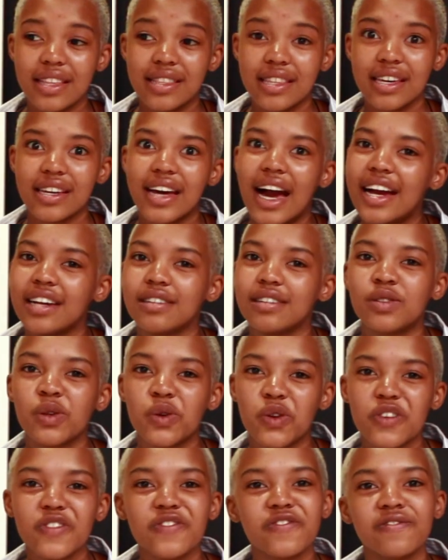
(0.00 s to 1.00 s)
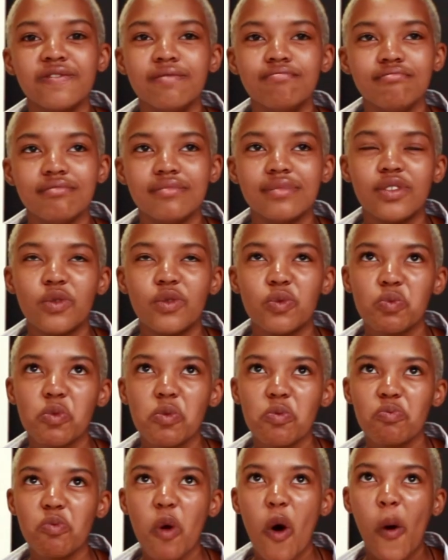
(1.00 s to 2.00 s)
I think I sort of
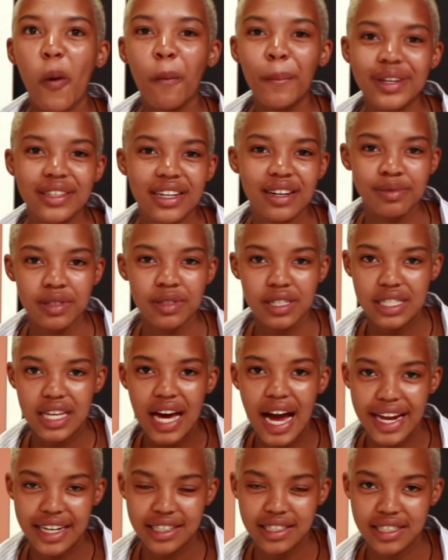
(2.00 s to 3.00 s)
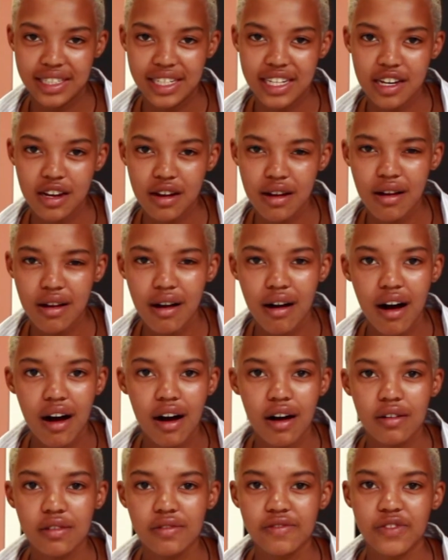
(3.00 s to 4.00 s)
opened up to the idea
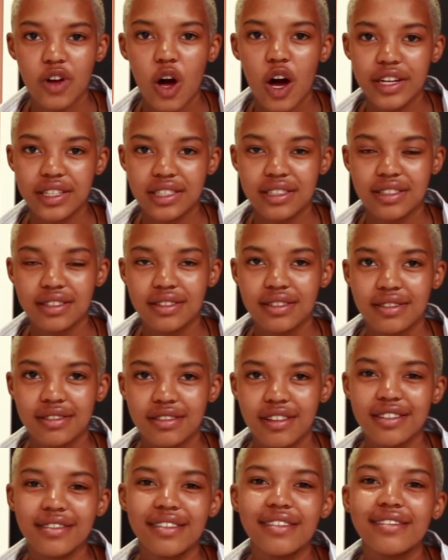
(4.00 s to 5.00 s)
of art not